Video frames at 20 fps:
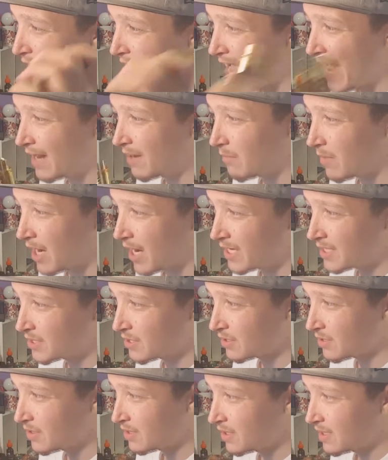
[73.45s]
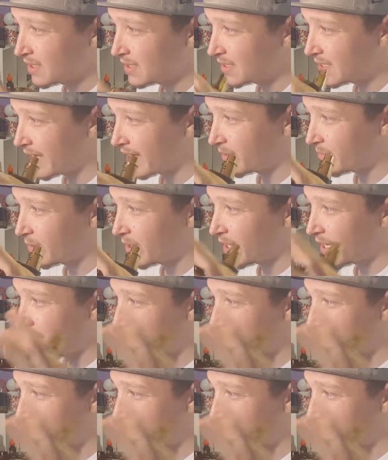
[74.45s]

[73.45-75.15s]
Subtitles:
atomizer segment,